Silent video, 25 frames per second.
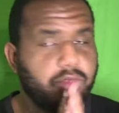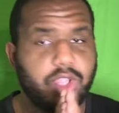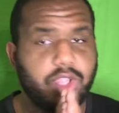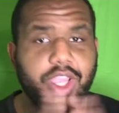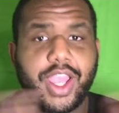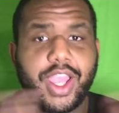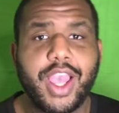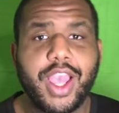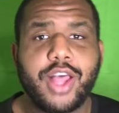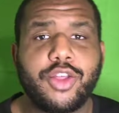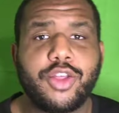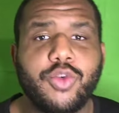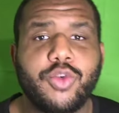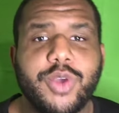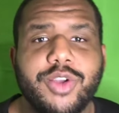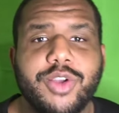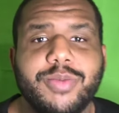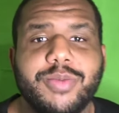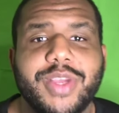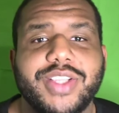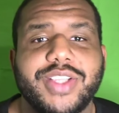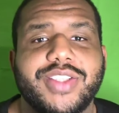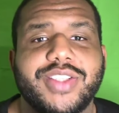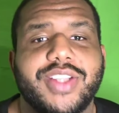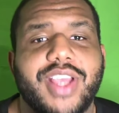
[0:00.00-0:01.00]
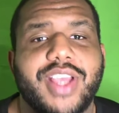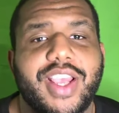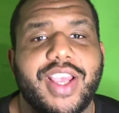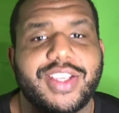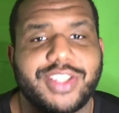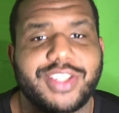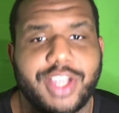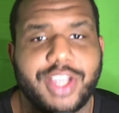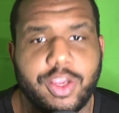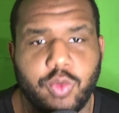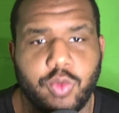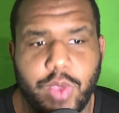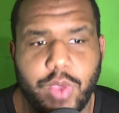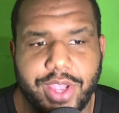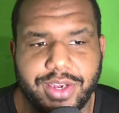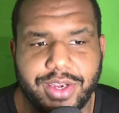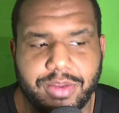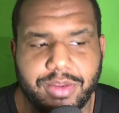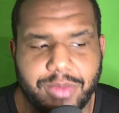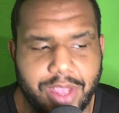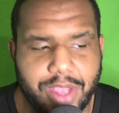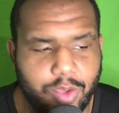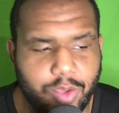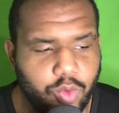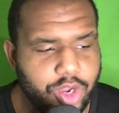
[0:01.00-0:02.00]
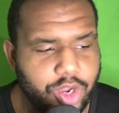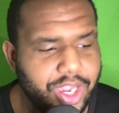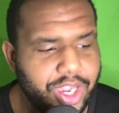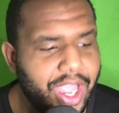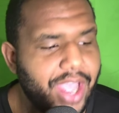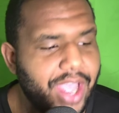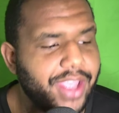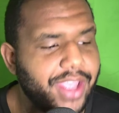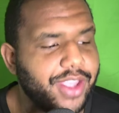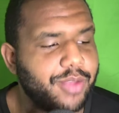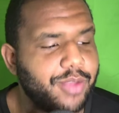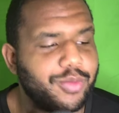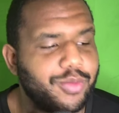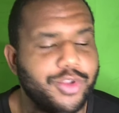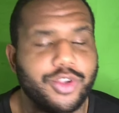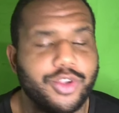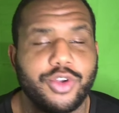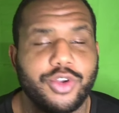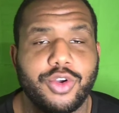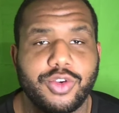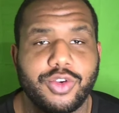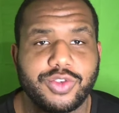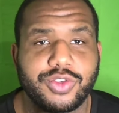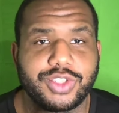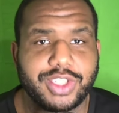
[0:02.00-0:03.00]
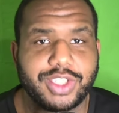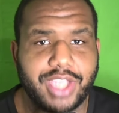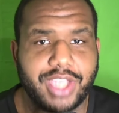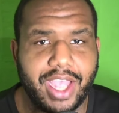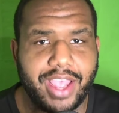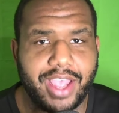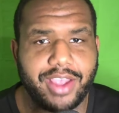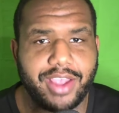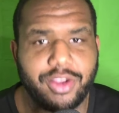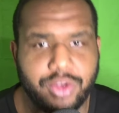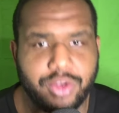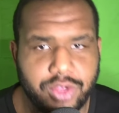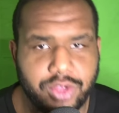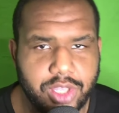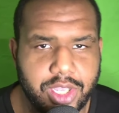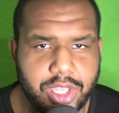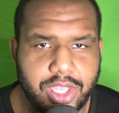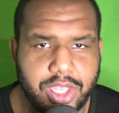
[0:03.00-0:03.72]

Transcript: Hello, welcome back to the hashtag random network. I am your host, Kyle.